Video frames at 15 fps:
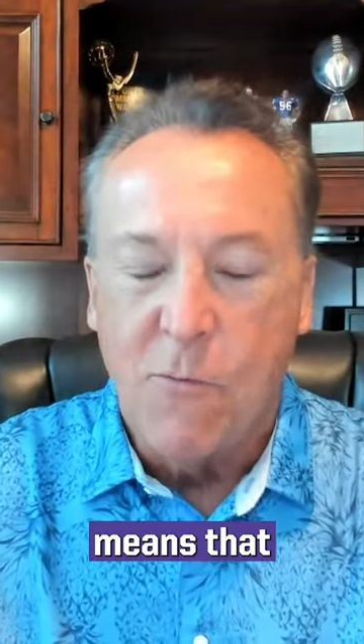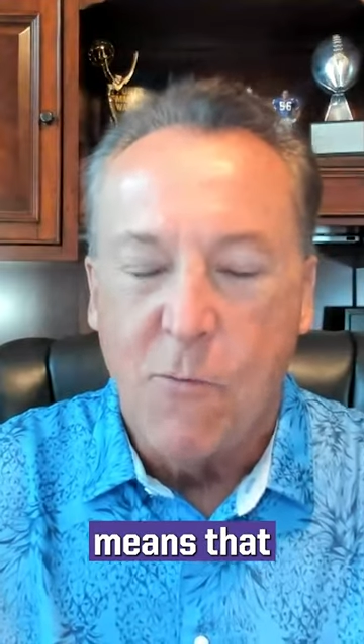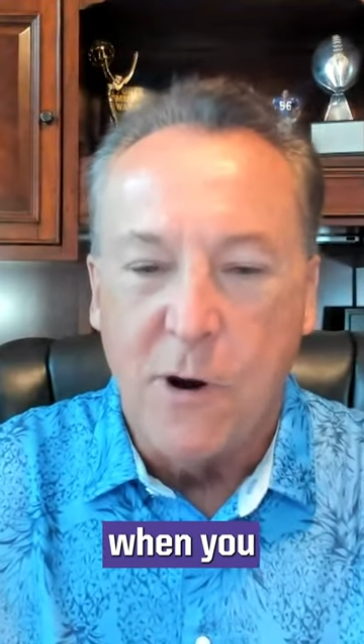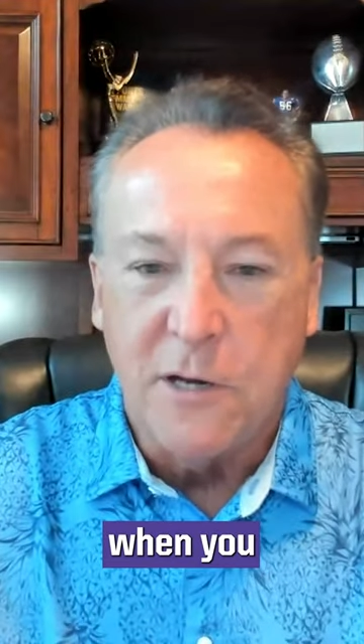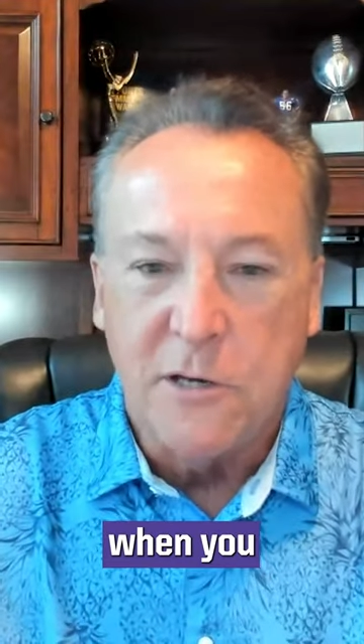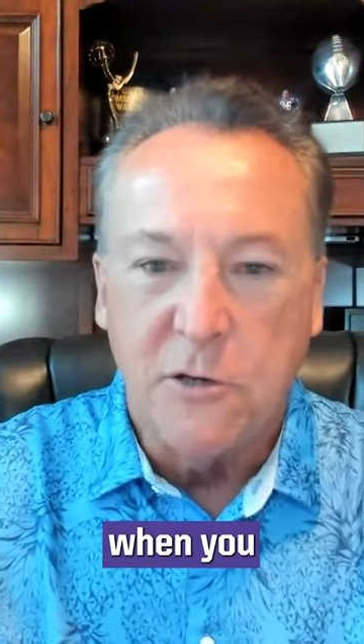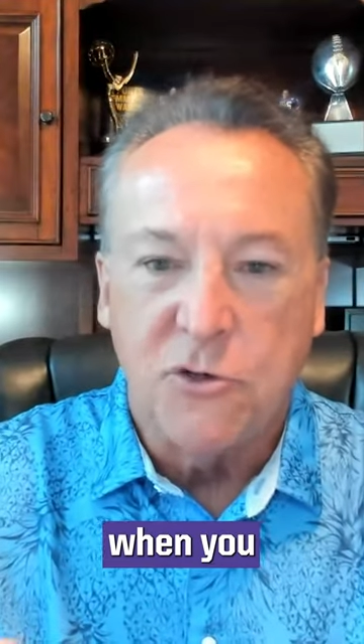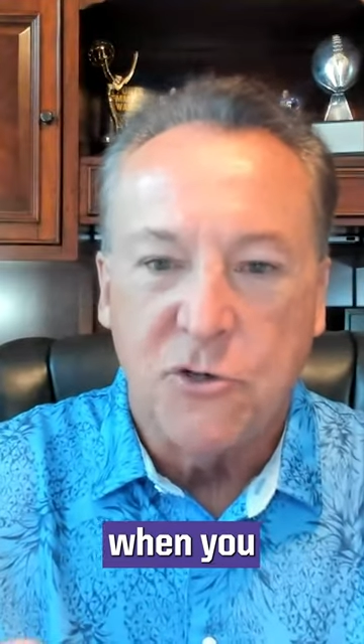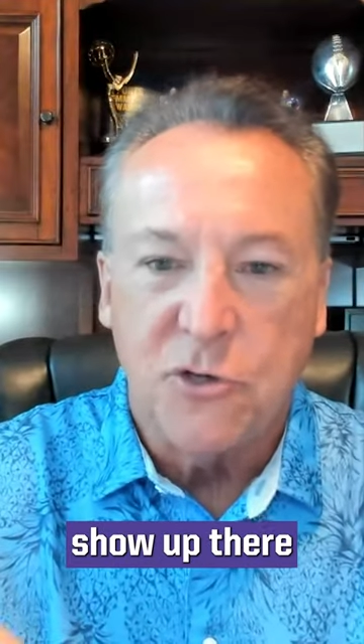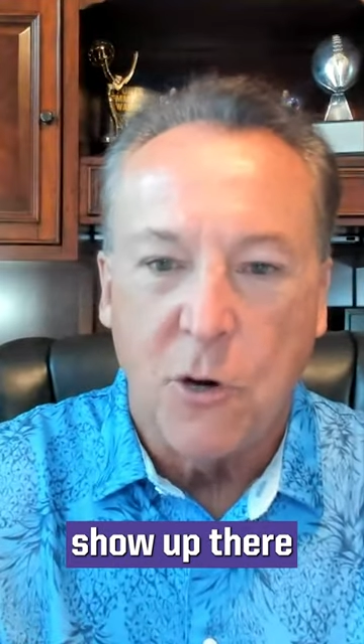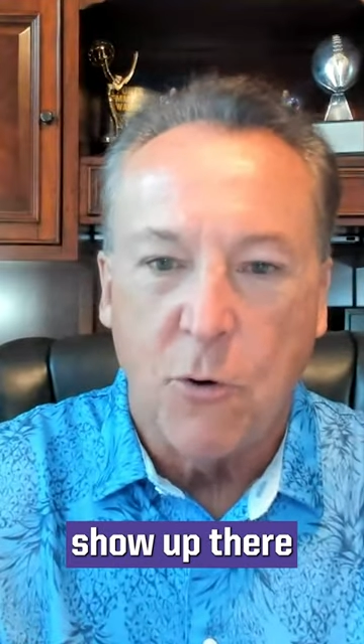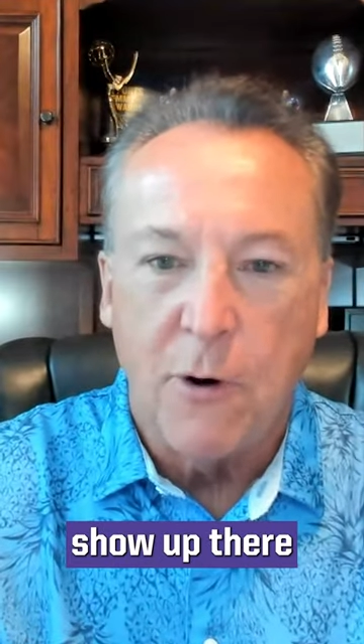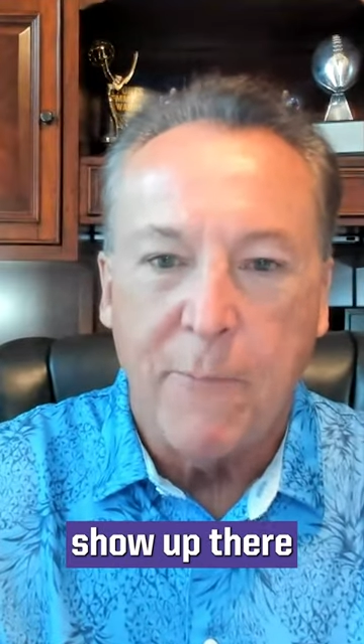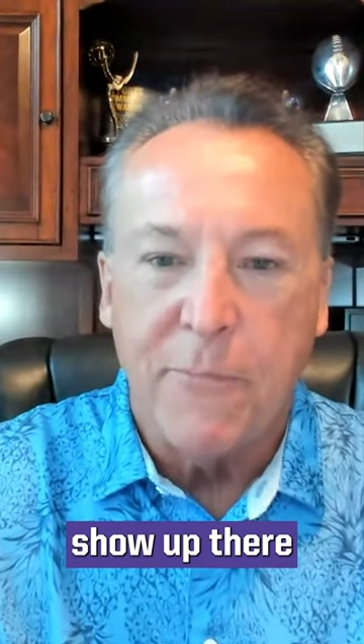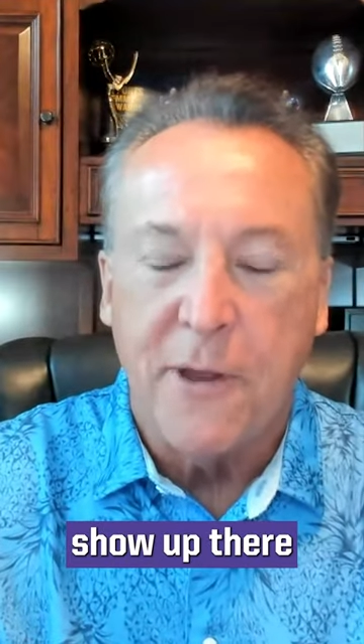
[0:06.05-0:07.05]
when you
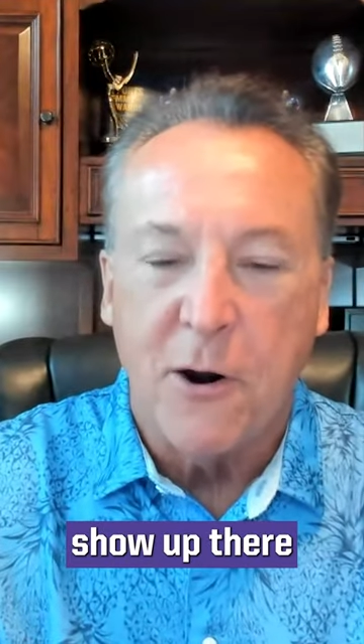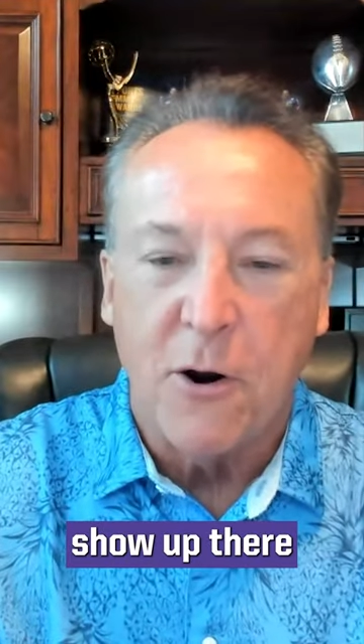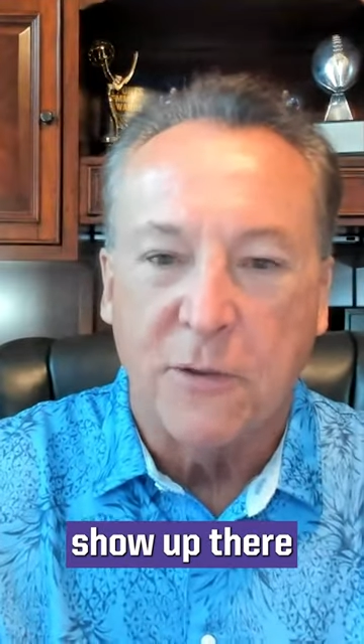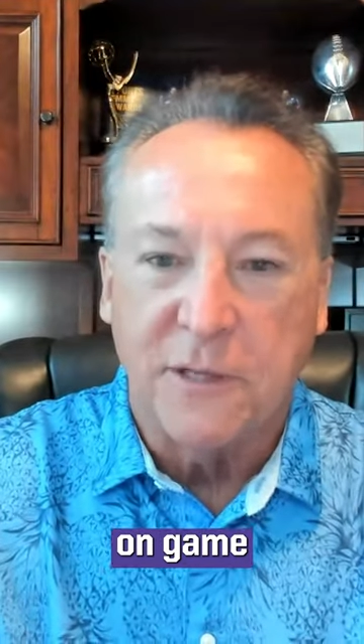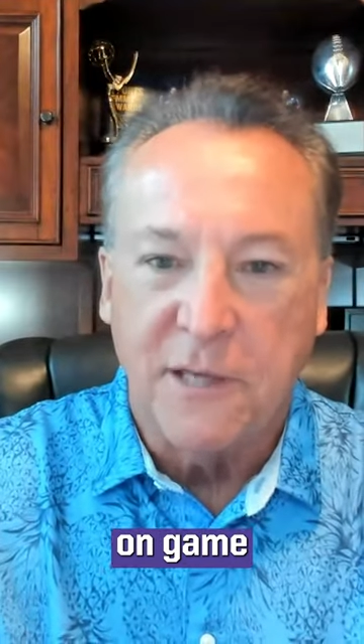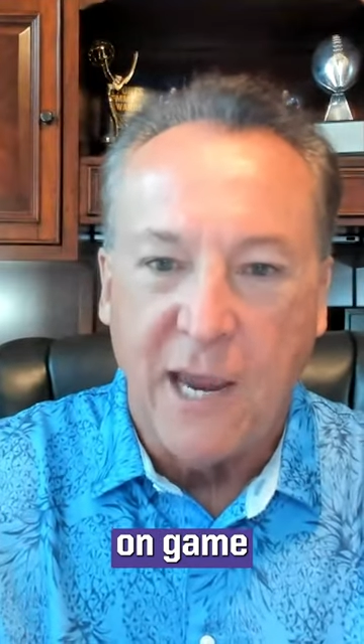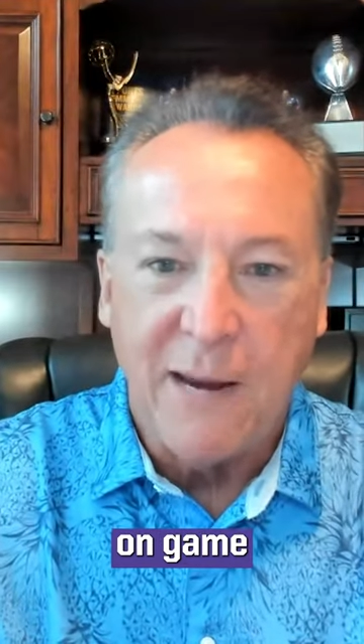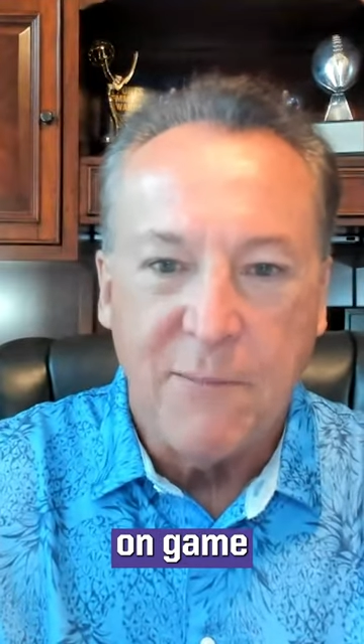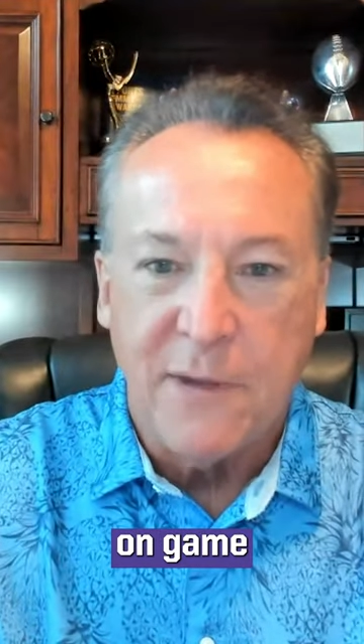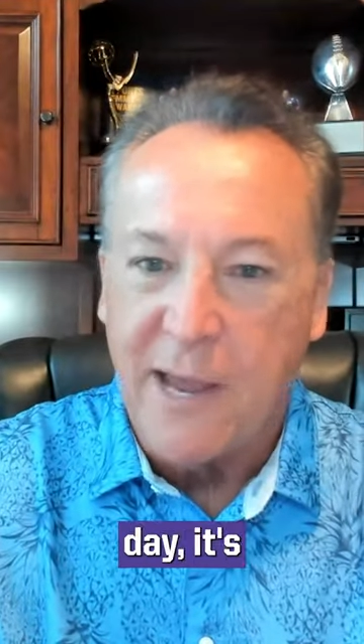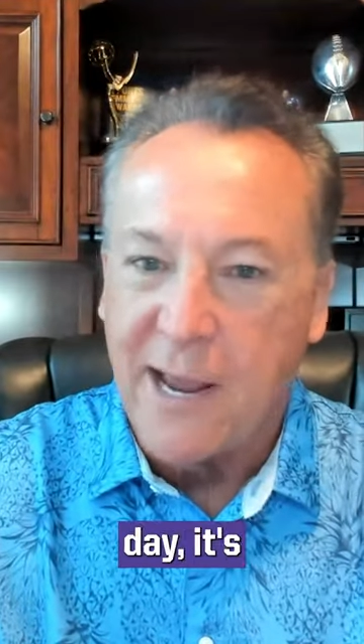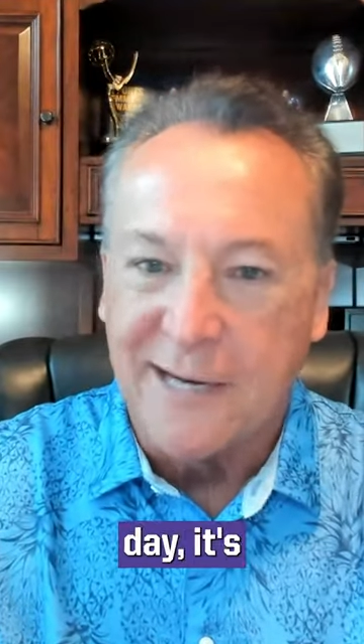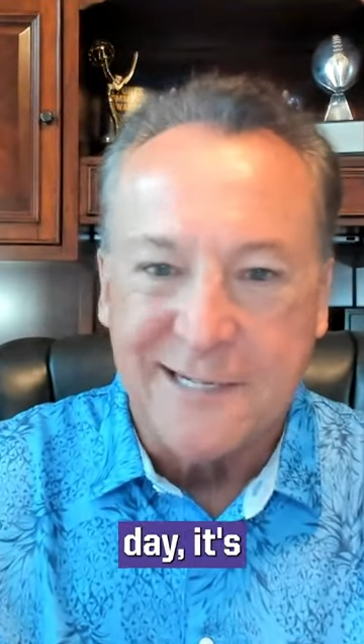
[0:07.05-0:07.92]
show up there on game day,